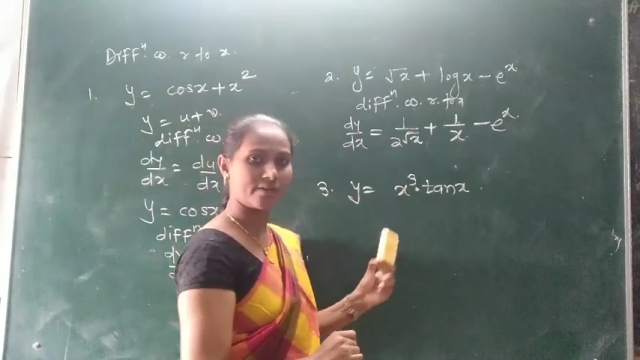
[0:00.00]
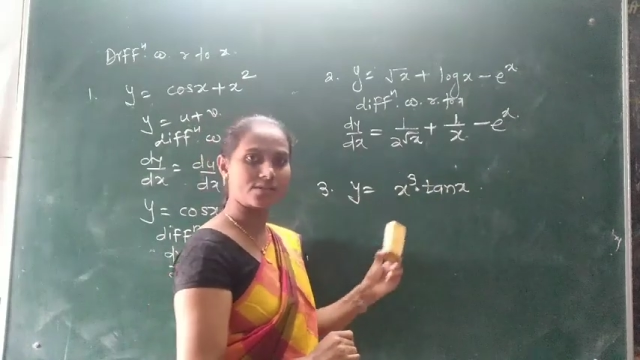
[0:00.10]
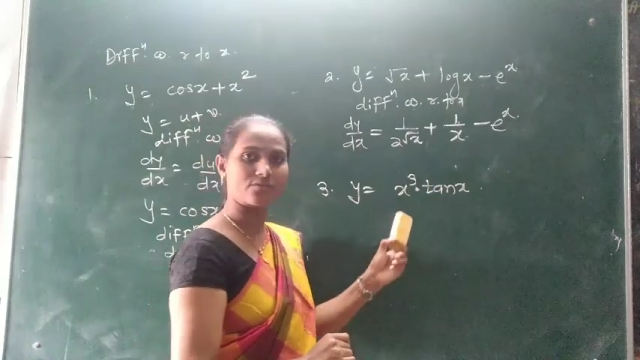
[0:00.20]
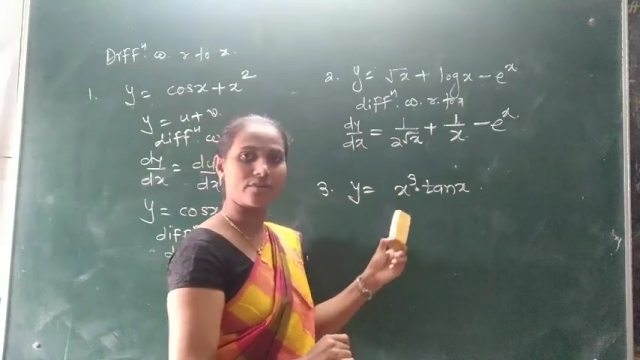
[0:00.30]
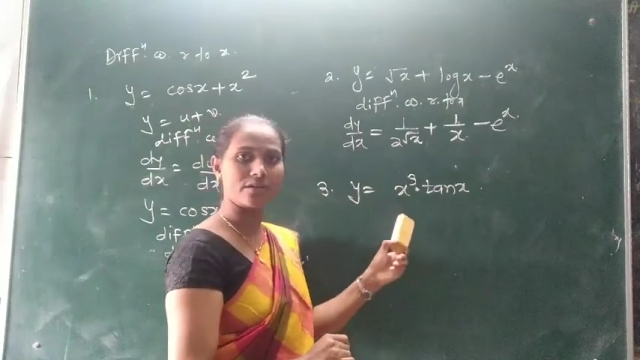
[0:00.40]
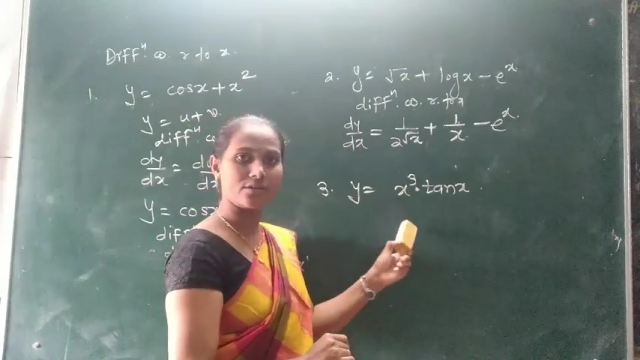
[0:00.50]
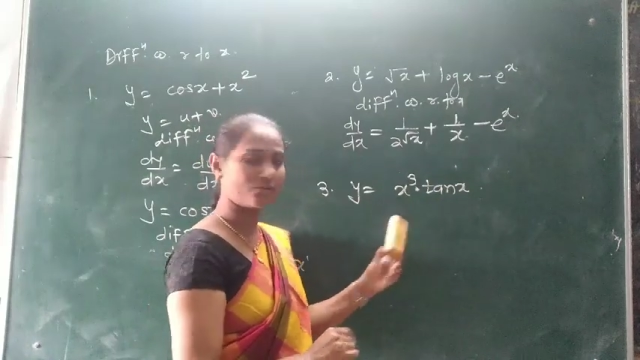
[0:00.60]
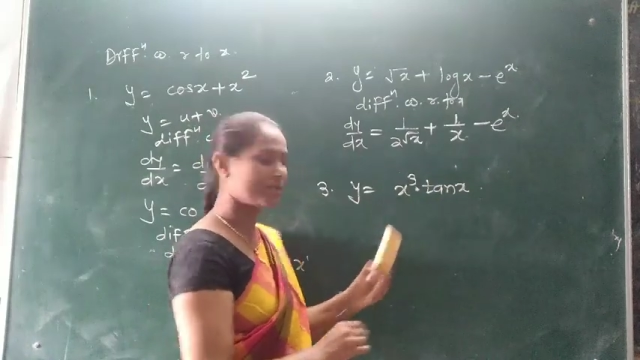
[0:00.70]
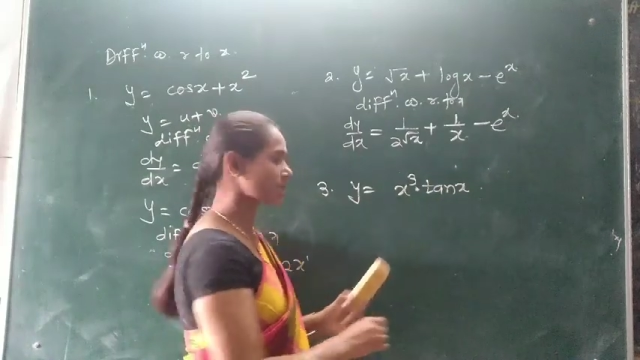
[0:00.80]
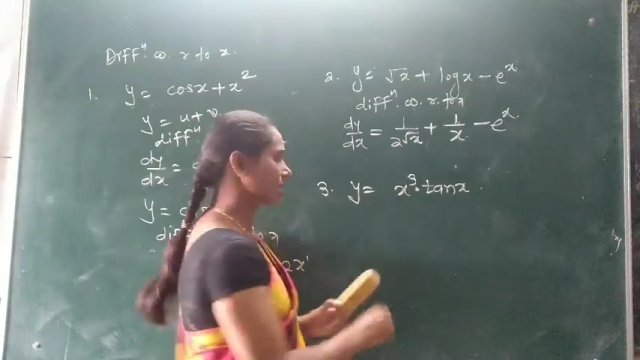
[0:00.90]
First one,
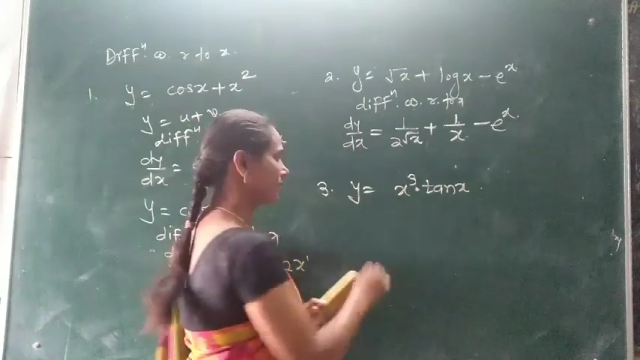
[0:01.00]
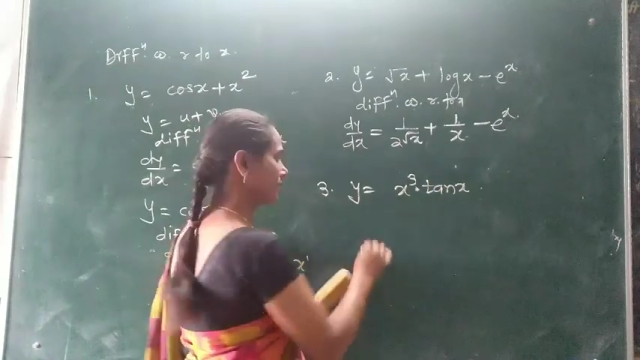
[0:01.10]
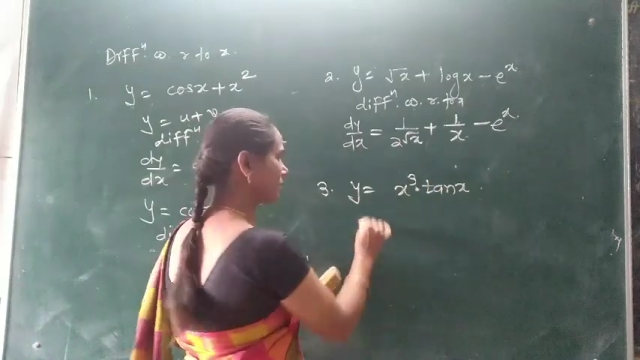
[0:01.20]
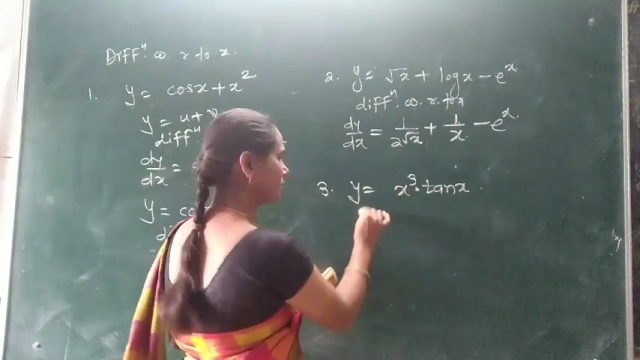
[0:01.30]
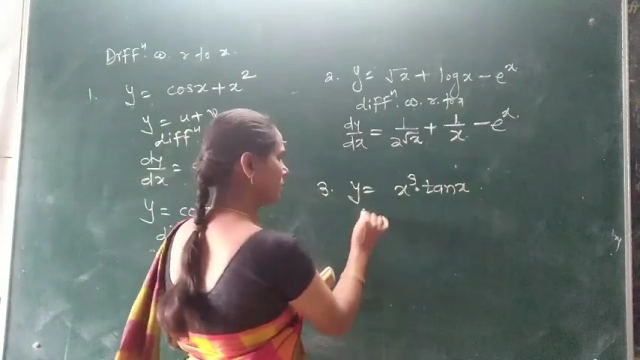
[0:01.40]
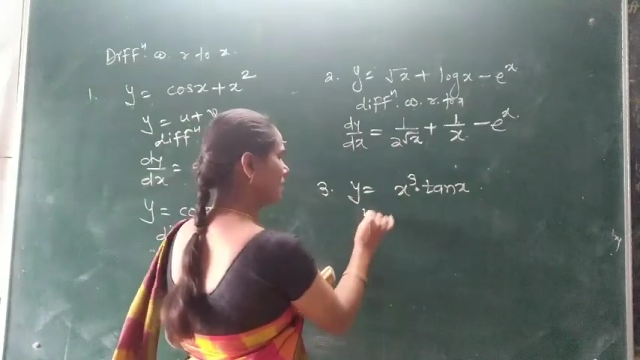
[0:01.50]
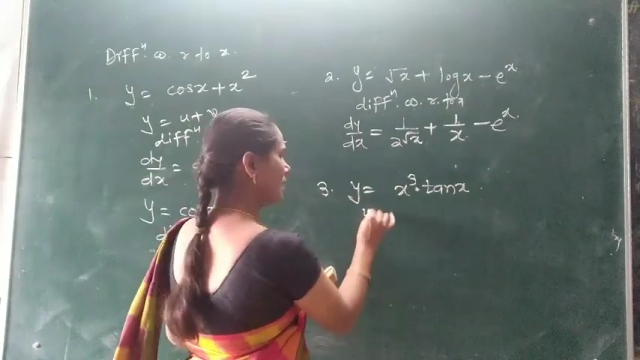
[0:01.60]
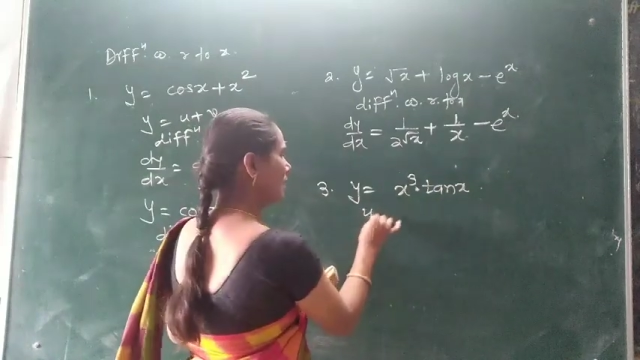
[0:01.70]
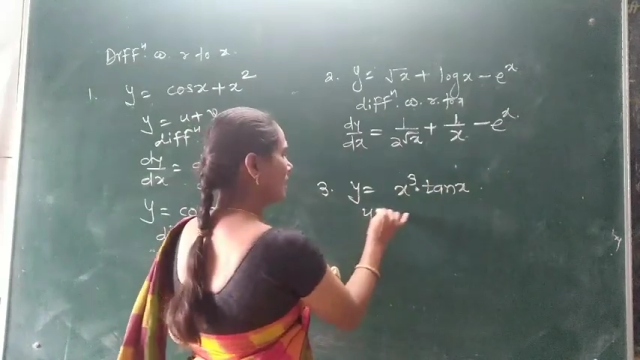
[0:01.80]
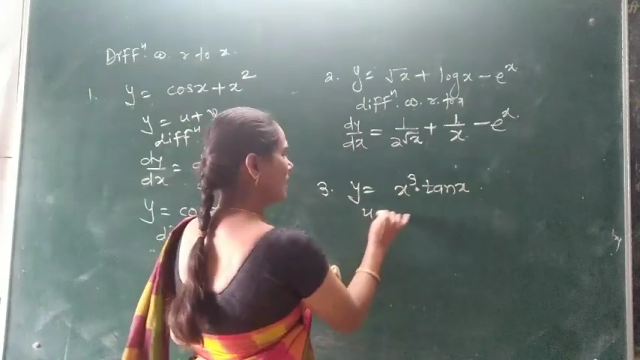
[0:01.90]
u is equal to
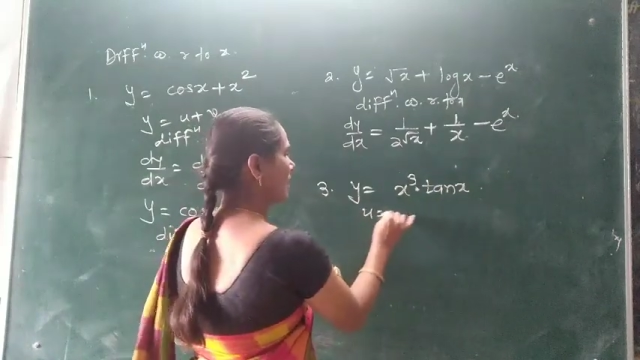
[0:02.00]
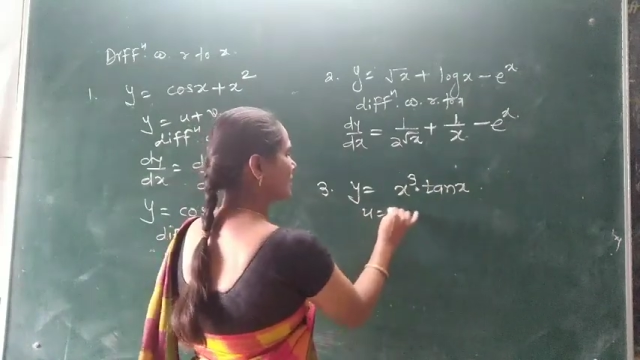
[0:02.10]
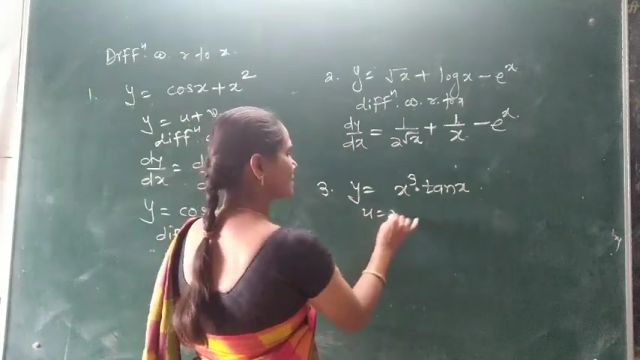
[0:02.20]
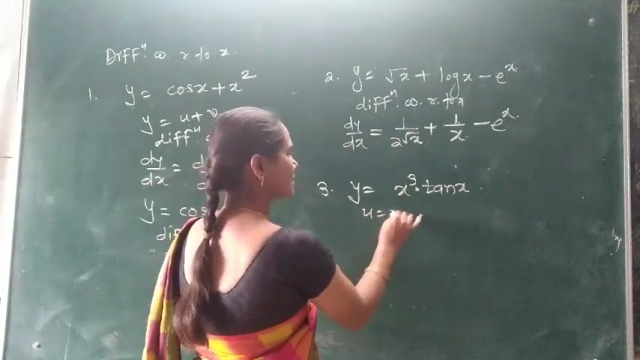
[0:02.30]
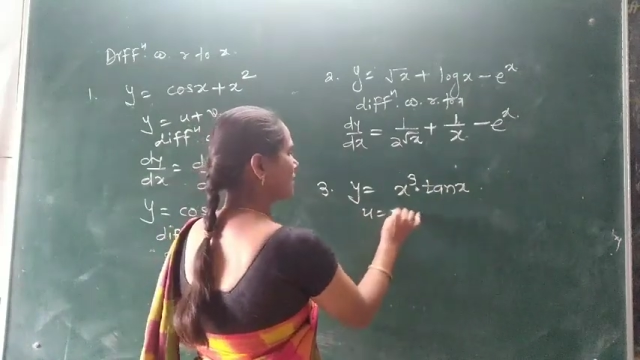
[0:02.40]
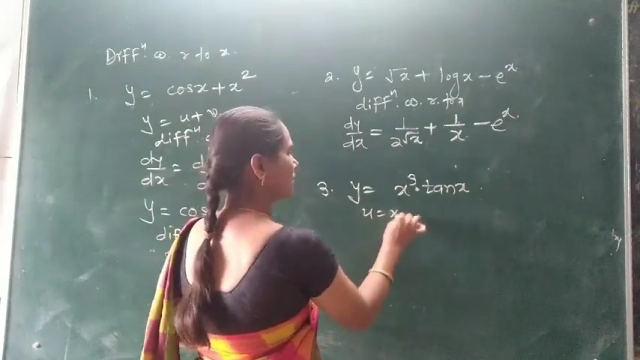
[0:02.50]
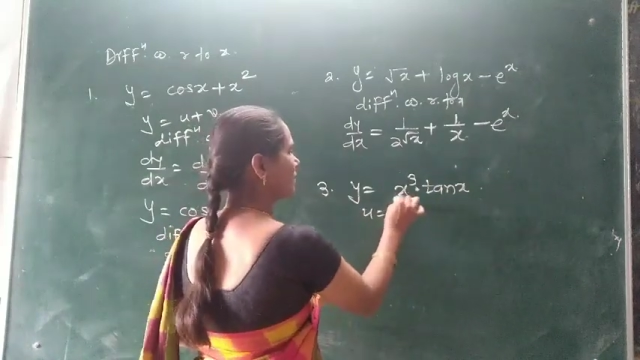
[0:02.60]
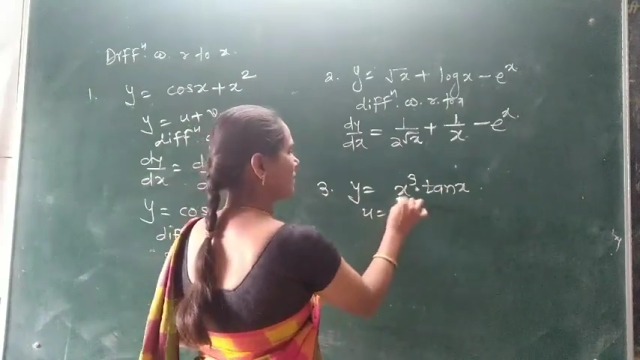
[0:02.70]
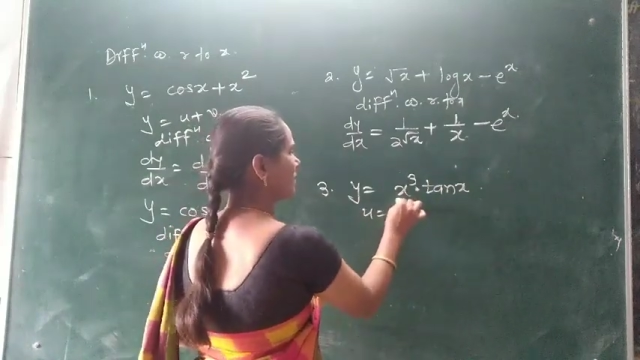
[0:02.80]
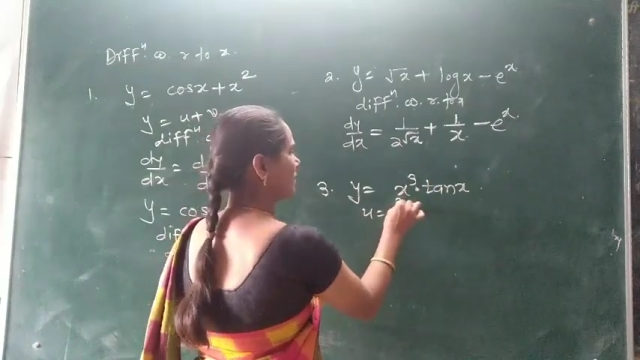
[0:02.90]
x cube